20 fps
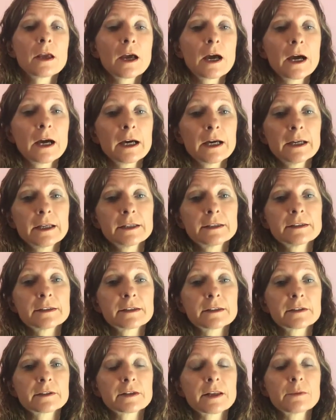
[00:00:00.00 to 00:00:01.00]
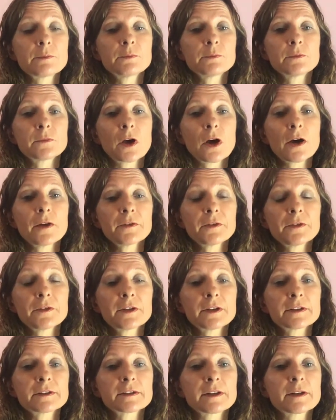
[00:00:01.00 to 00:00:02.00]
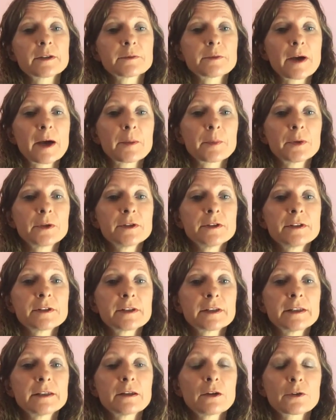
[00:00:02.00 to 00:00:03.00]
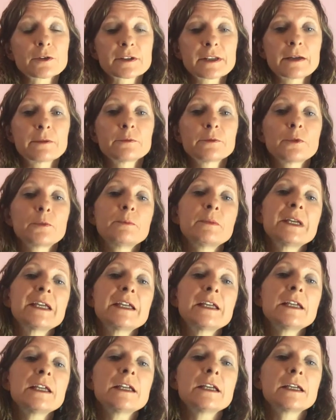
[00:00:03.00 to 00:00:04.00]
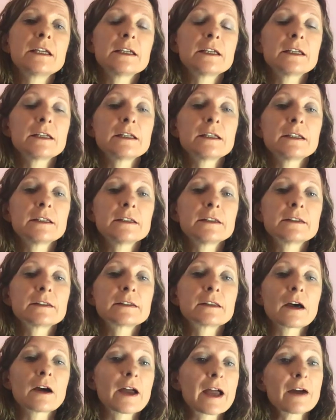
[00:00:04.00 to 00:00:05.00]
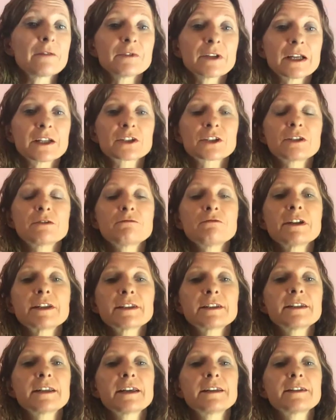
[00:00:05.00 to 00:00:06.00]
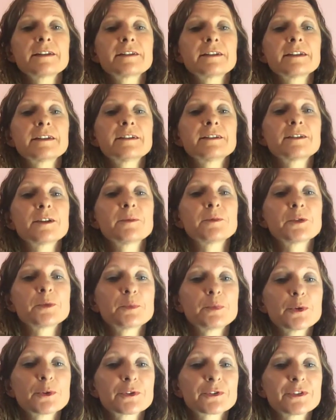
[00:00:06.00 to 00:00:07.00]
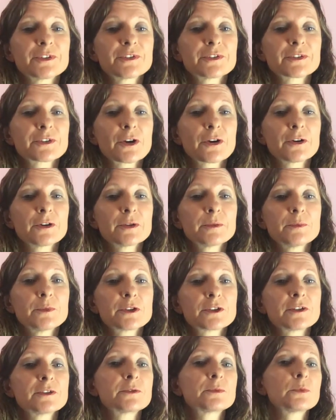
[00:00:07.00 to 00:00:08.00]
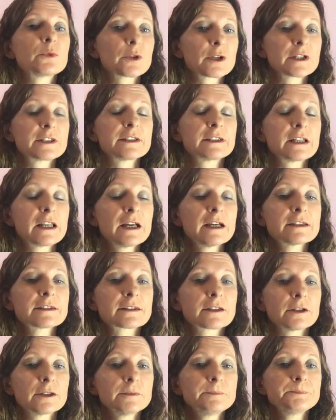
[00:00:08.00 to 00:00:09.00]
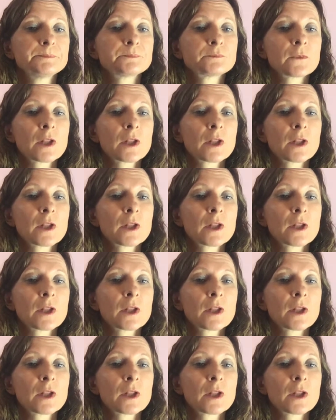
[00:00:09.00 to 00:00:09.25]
And then other things that have happened in lockdown for me is I haven't actually written anything in terms of books this time, which is what I did last time,